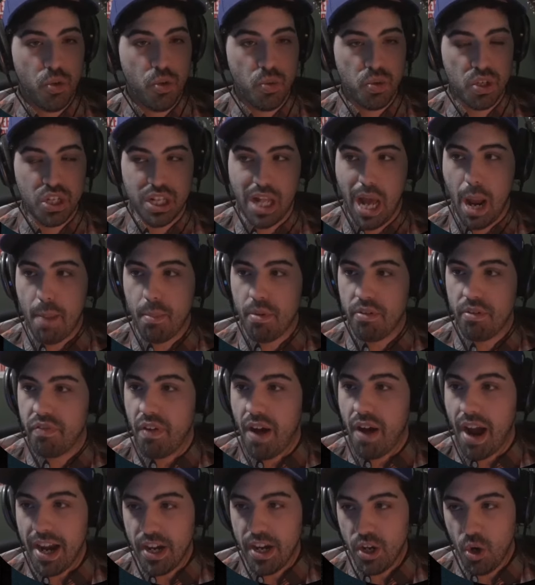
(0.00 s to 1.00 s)

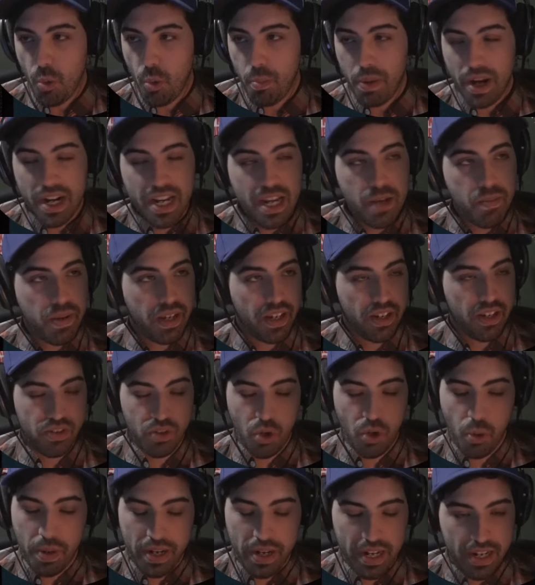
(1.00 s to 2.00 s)
slimify Nobody because
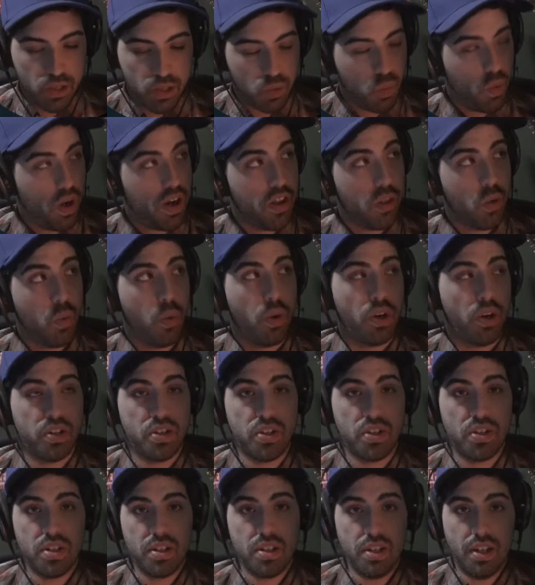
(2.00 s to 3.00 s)
Nobody is one of the
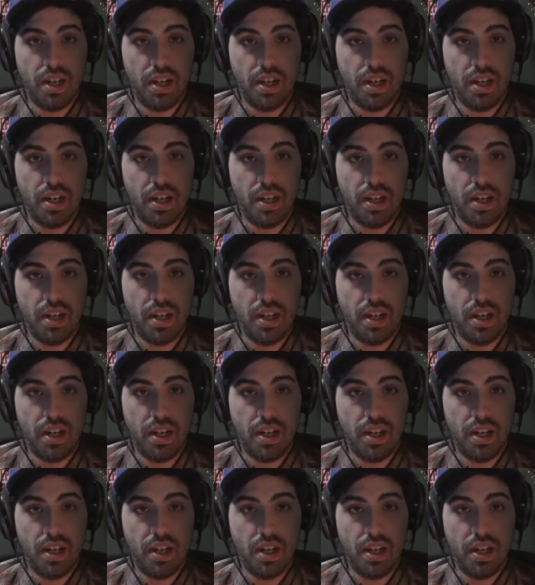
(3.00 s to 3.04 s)
worst